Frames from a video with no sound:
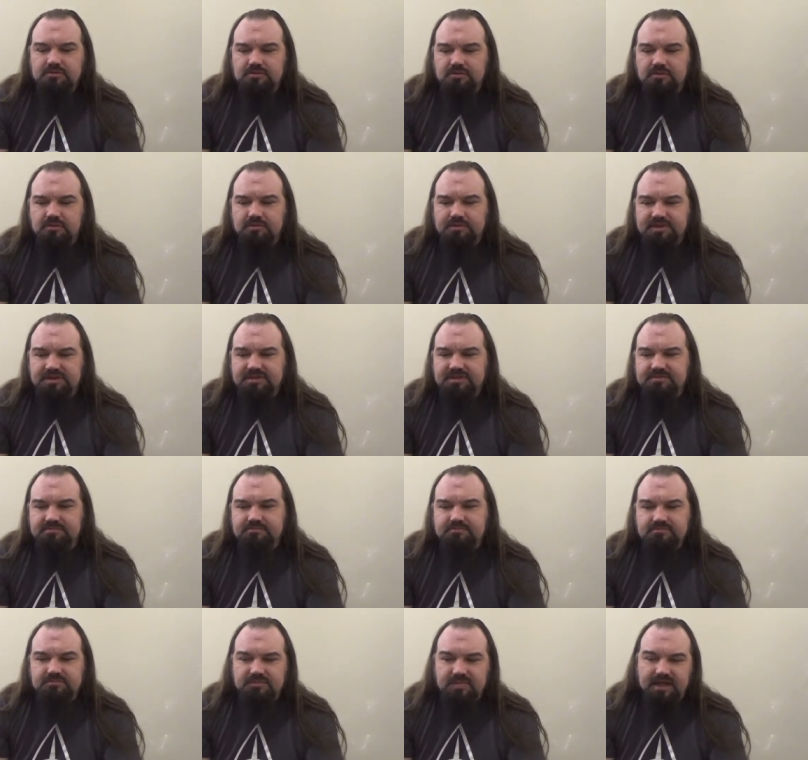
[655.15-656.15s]
or really
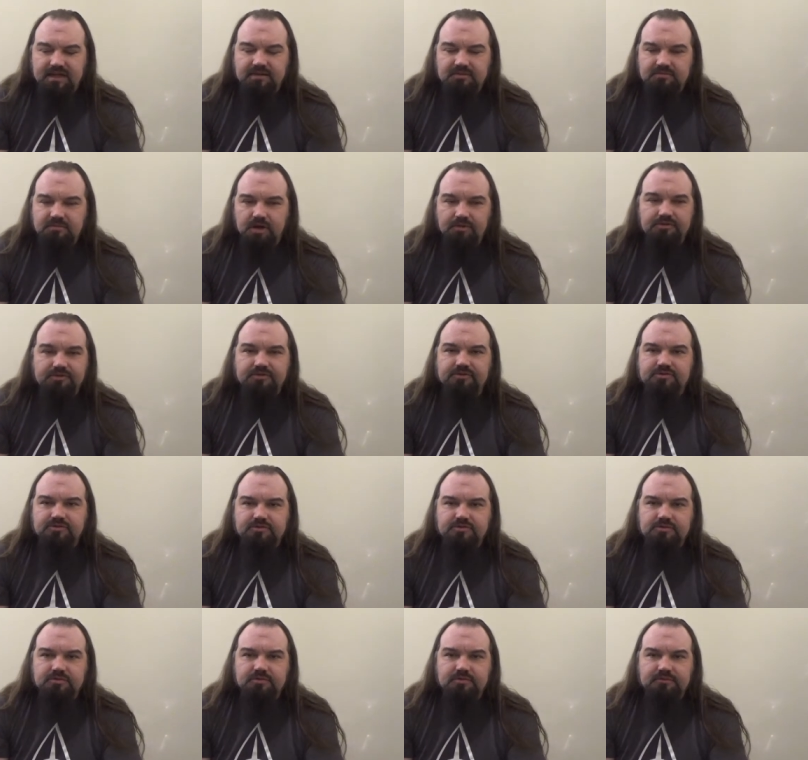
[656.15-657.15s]
most
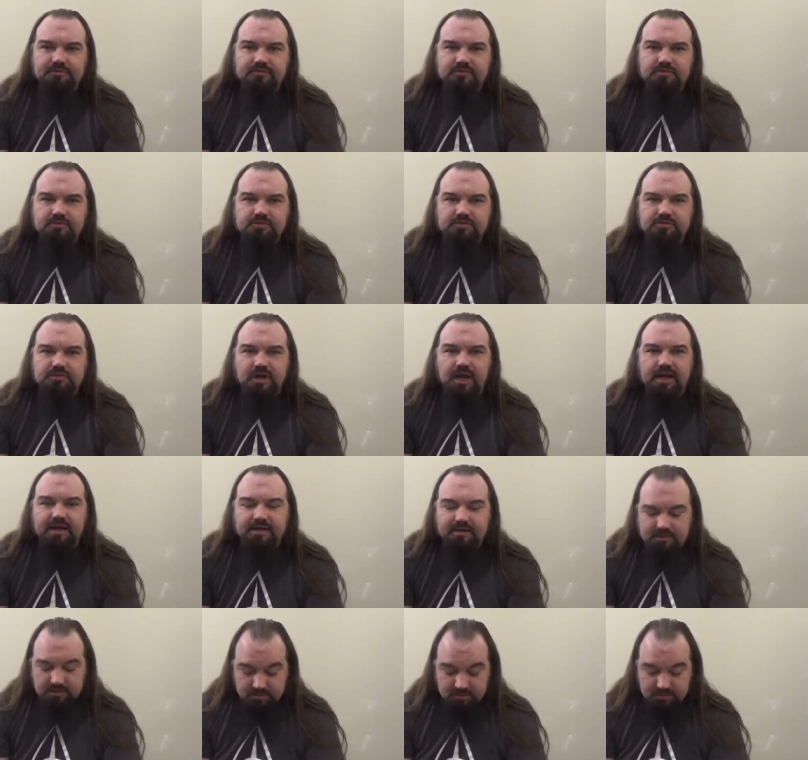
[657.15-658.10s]
Trek.